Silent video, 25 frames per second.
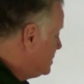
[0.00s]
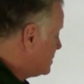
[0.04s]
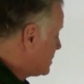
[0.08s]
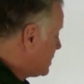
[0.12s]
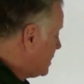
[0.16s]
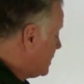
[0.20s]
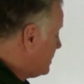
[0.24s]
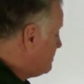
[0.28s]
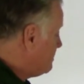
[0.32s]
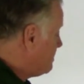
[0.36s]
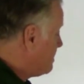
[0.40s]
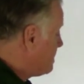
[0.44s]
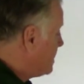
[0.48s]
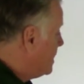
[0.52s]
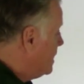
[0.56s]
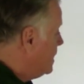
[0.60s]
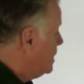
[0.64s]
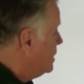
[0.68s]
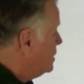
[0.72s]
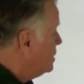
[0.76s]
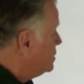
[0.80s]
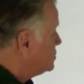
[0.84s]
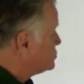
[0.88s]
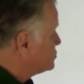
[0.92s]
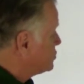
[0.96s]
Okay,
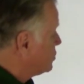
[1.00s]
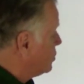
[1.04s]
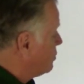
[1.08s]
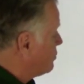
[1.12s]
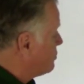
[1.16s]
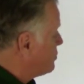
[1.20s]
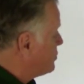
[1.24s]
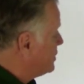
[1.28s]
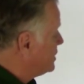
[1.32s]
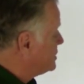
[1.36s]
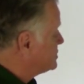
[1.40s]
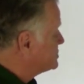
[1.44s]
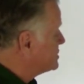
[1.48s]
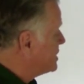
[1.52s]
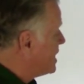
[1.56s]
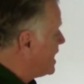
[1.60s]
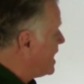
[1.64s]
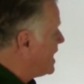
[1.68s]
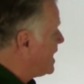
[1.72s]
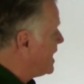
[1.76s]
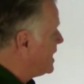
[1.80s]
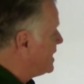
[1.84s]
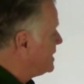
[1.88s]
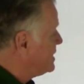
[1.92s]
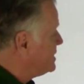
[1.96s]
so this
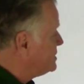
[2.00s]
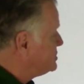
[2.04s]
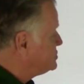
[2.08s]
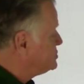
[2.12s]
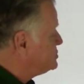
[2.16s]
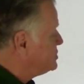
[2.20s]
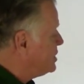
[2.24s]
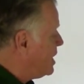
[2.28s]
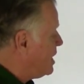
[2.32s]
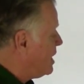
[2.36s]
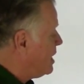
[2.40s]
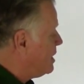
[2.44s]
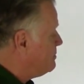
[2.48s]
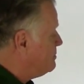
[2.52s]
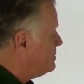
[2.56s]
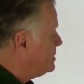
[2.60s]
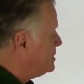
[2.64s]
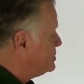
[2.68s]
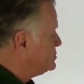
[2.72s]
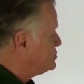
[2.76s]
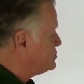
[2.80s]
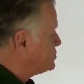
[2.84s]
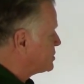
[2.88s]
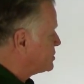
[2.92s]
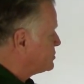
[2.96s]
guy, his job
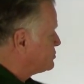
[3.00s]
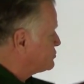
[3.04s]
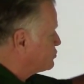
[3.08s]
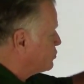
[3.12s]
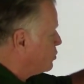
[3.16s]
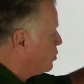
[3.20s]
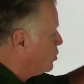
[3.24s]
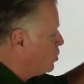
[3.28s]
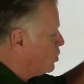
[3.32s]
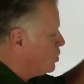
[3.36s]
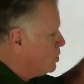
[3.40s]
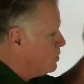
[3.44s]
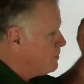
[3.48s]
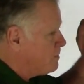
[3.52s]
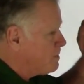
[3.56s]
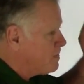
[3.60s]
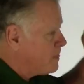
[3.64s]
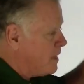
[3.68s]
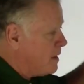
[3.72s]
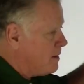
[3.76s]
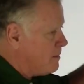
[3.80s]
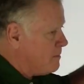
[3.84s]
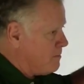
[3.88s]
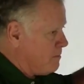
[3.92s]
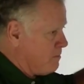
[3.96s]
is to control
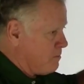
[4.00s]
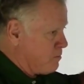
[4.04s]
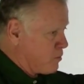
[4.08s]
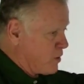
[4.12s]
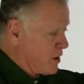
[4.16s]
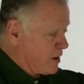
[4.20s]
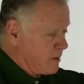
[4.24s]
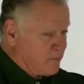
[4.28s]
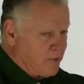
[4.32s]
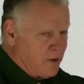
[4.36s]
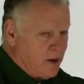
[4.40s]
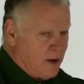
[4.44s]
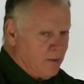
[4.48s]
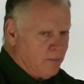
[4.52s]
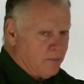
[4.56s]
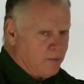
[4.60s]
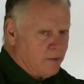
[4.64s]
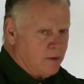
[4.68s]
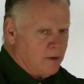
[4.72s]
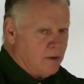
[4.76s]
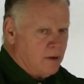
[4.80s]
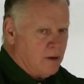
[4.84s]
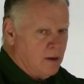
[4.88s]
brake pipe.